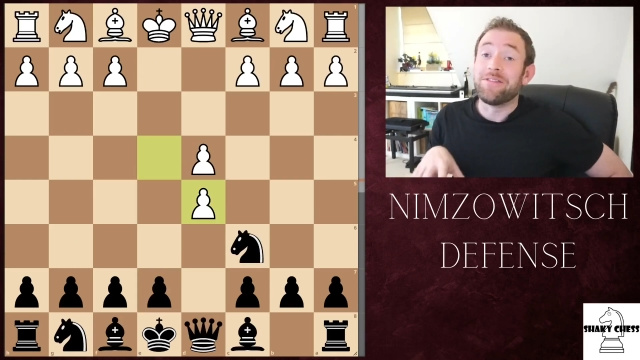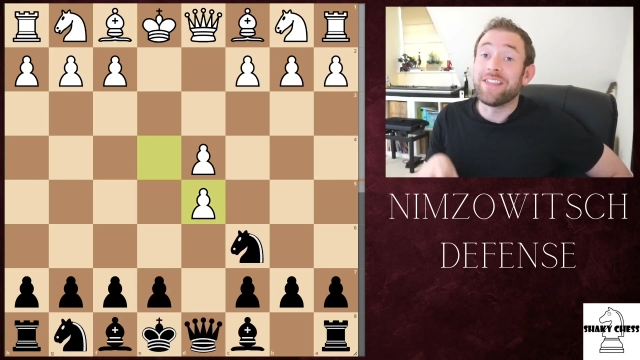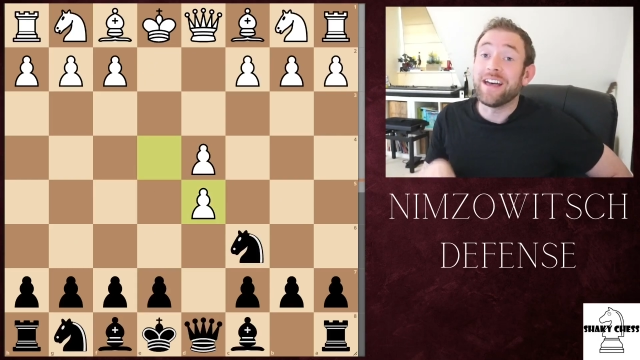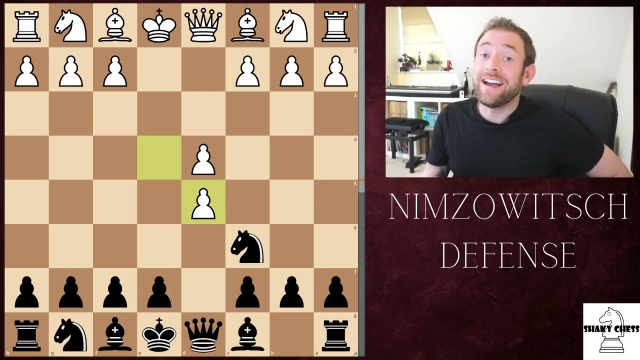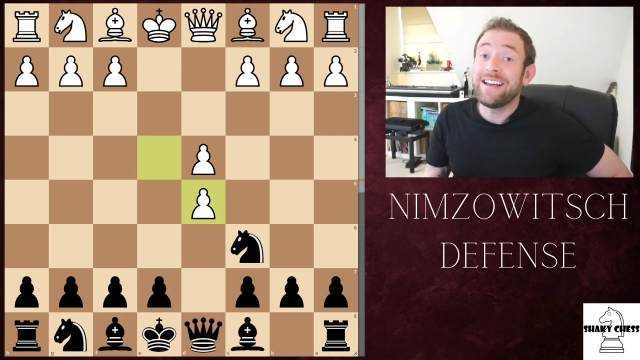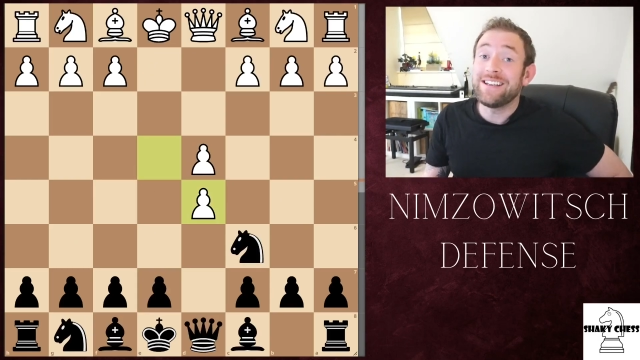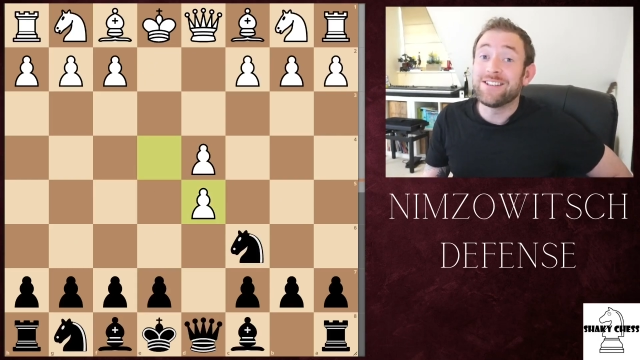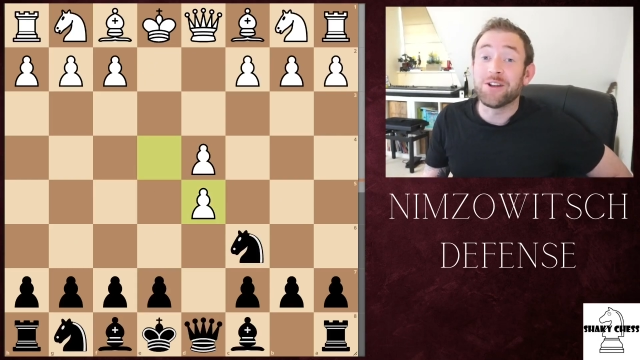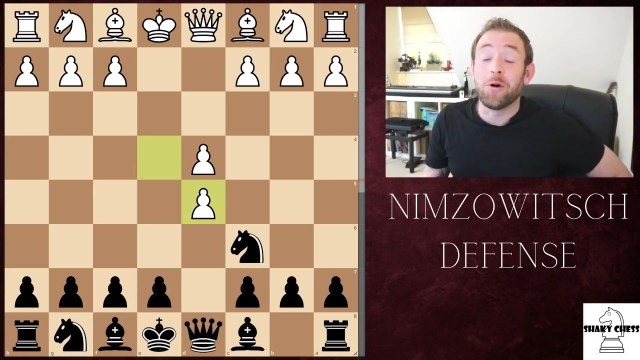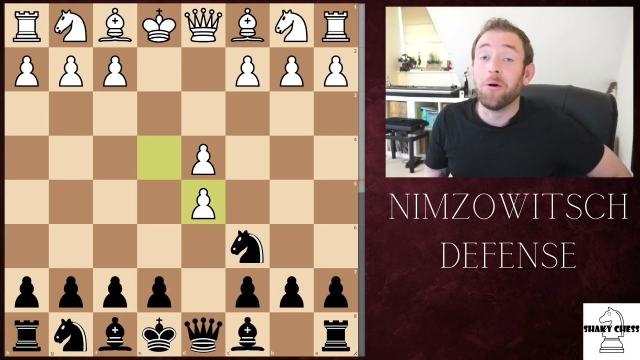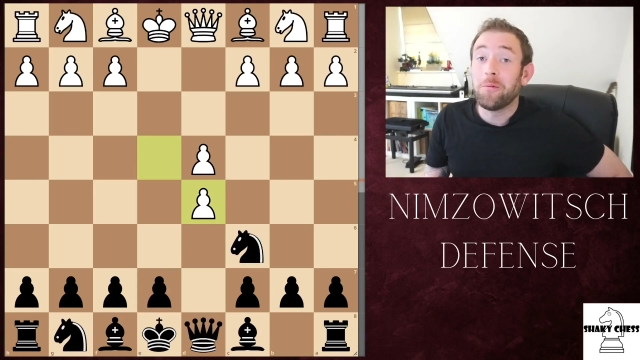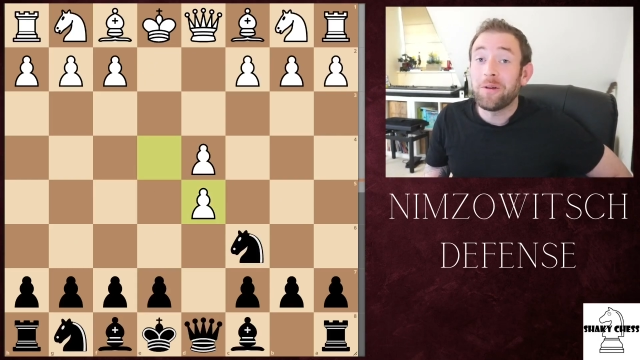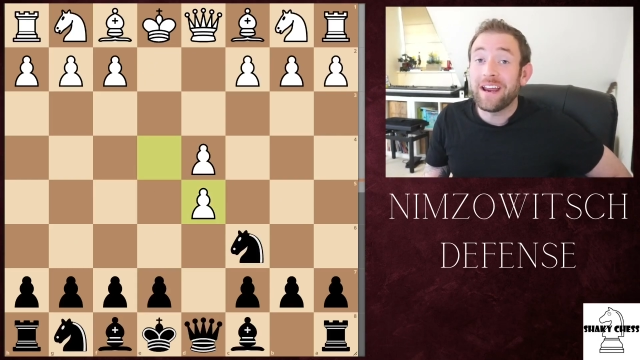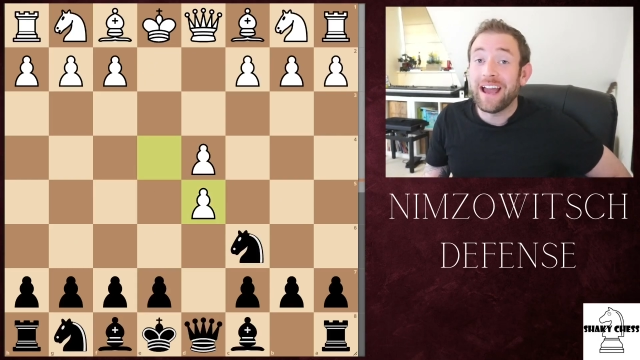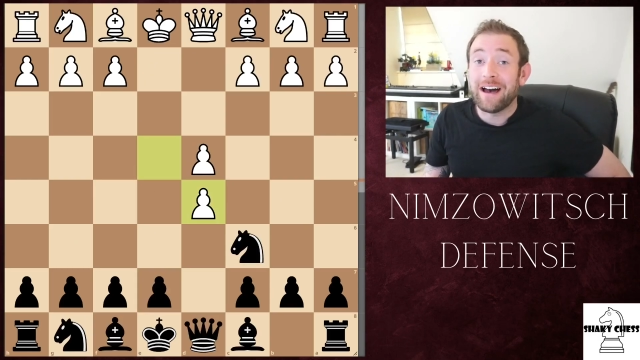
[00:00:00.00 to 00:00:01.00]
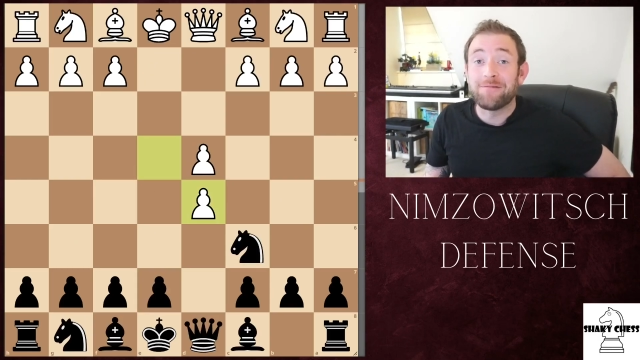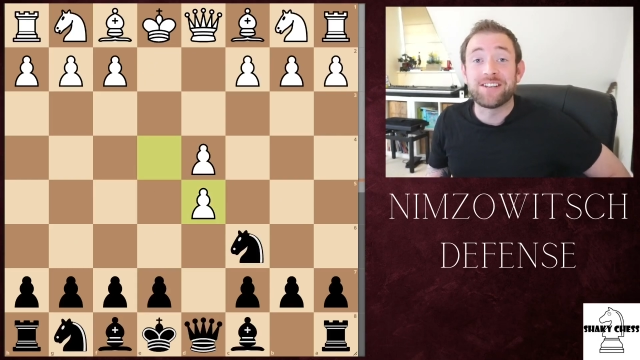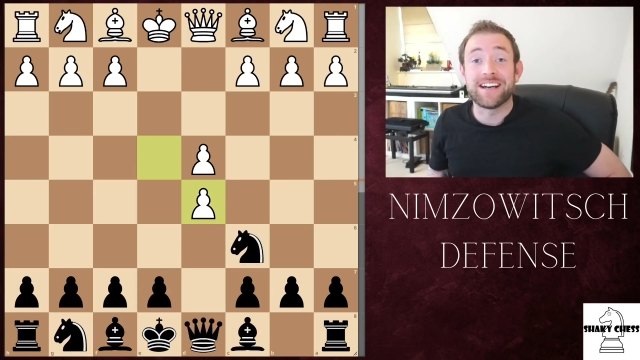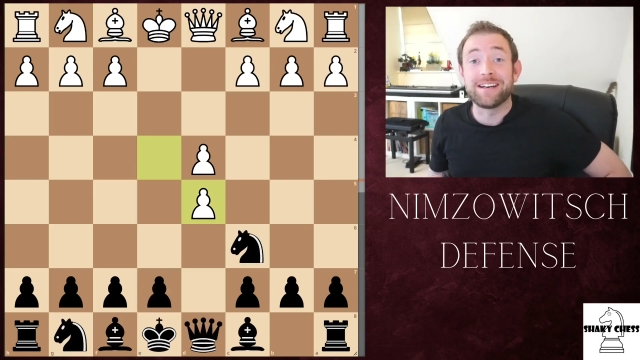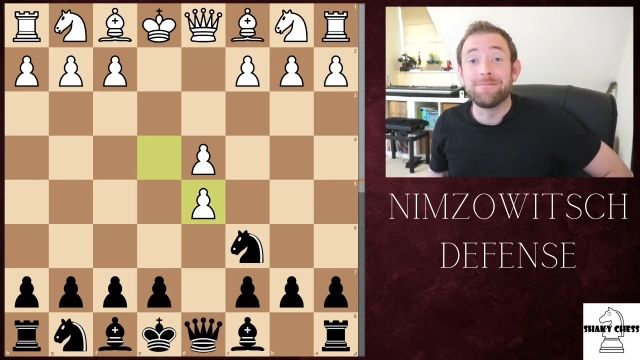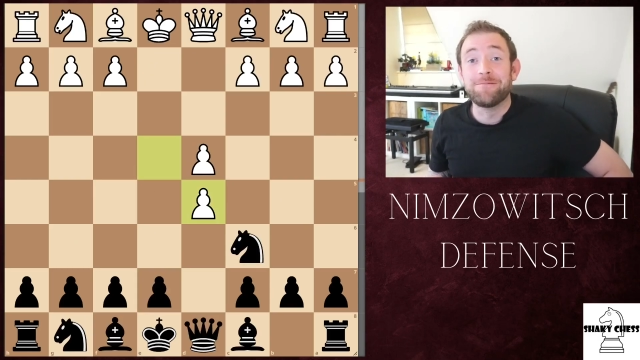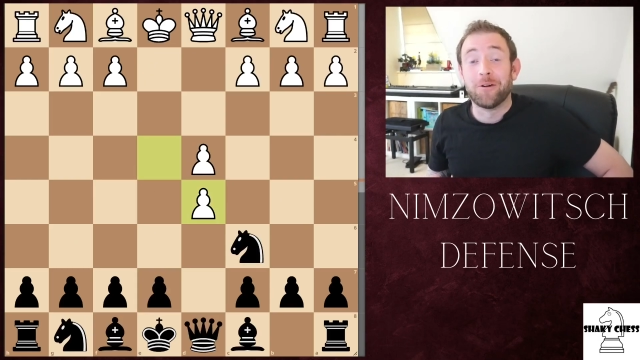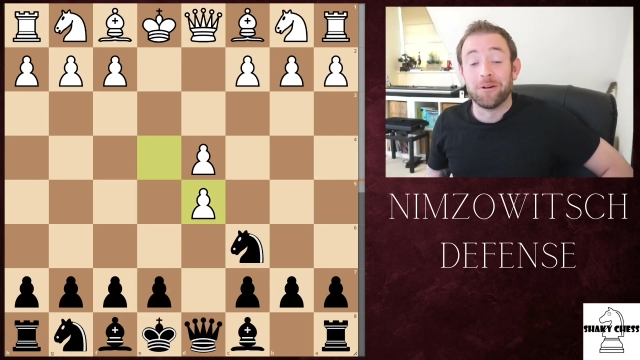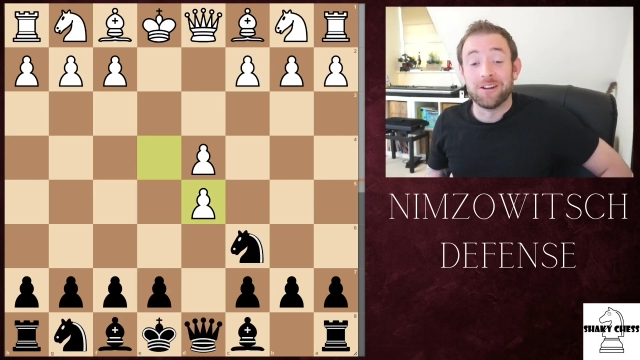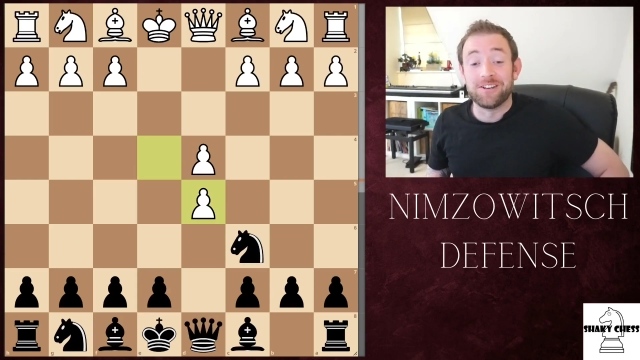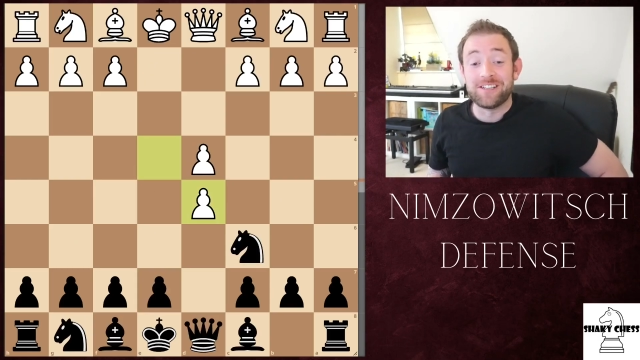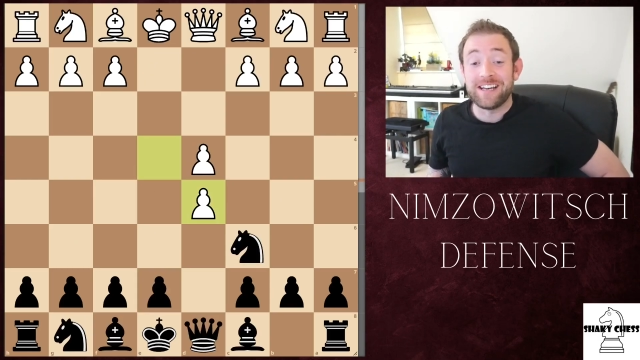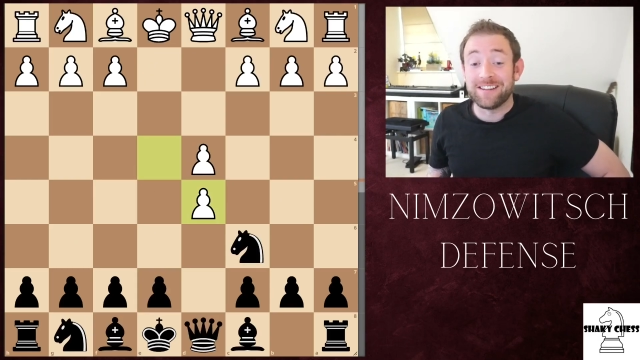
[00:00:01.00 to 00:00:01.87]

that is all we have time for today.